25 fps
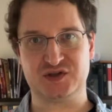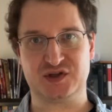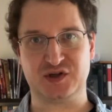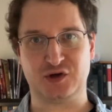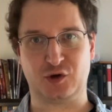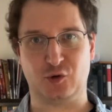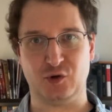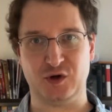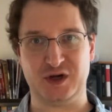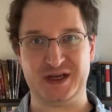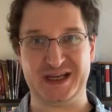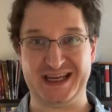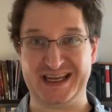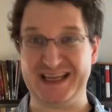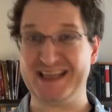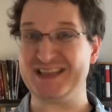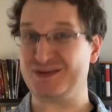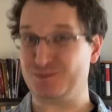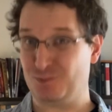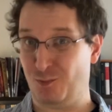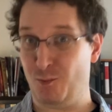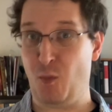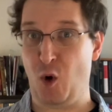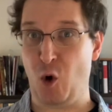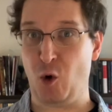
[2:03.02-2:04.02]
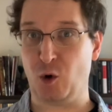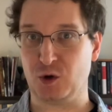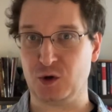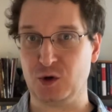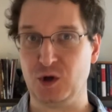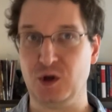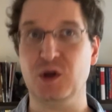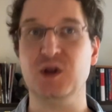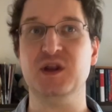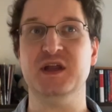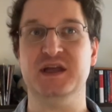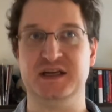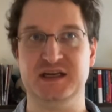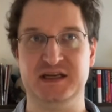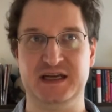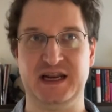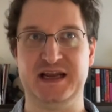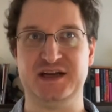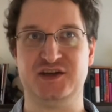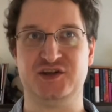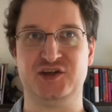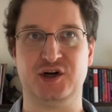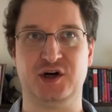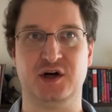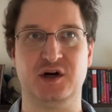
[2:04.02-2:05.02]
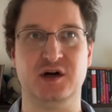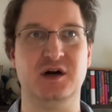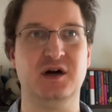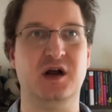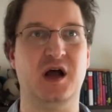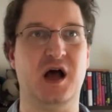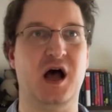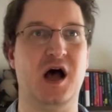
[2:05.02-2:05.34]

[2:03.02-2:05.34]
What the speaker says: degree is moral in nature.